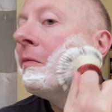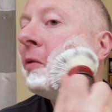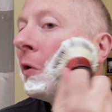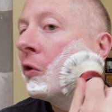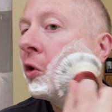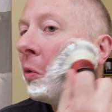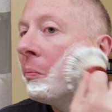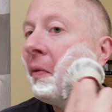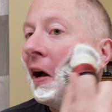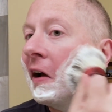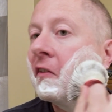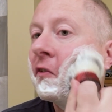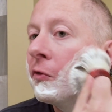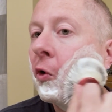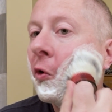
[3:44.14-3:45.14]
been going back
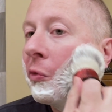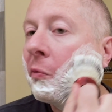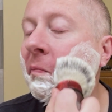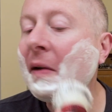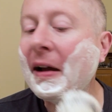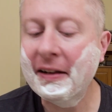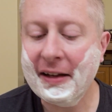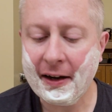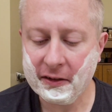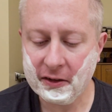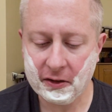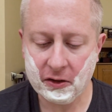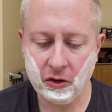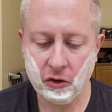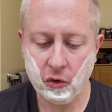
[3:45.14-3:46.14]
and forth with my
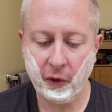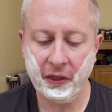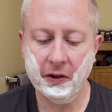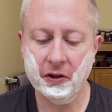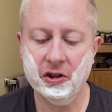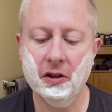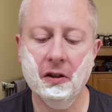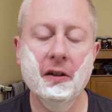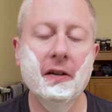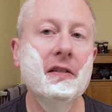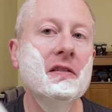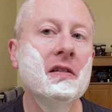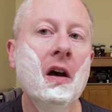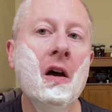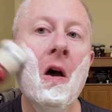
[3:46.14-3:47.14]
doctor, with
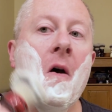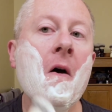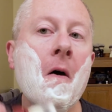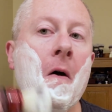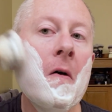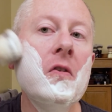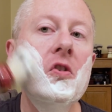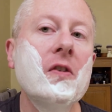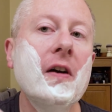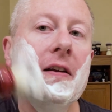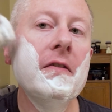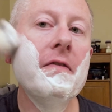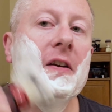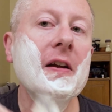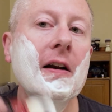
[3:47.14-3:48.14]
insurance, trying
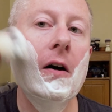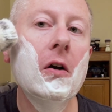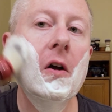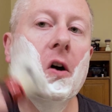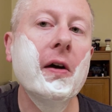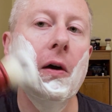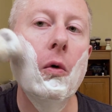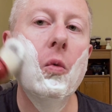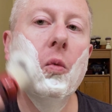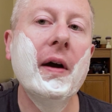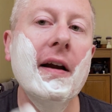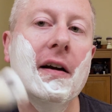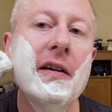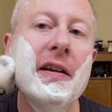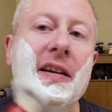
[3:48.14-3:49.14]
to figure out, okay,
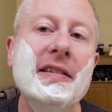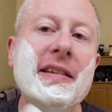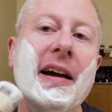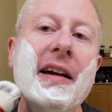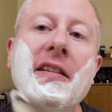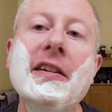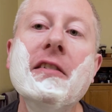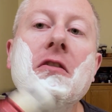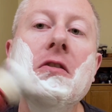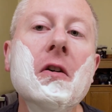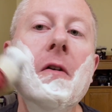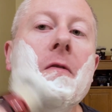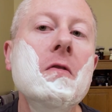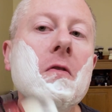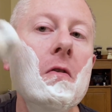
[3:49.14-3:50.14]
where exactly
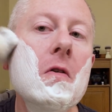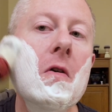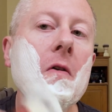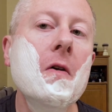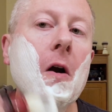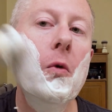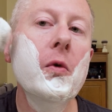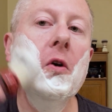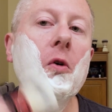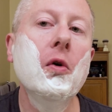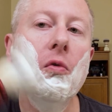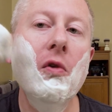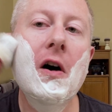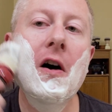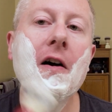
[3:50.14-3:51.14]
are we going
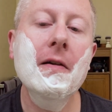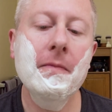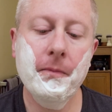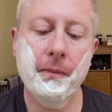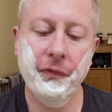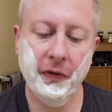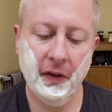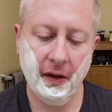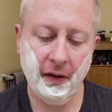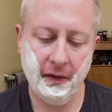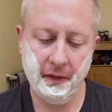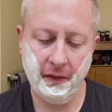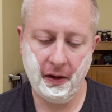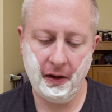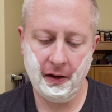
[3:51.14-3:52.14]
wrong?
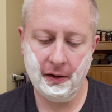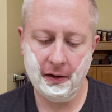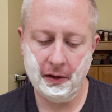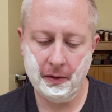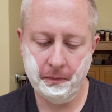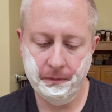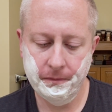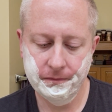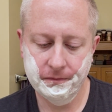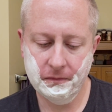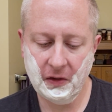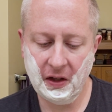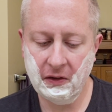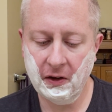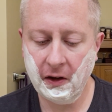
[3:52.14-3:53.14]
And
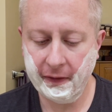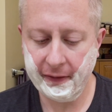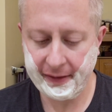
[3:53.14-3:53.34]
all of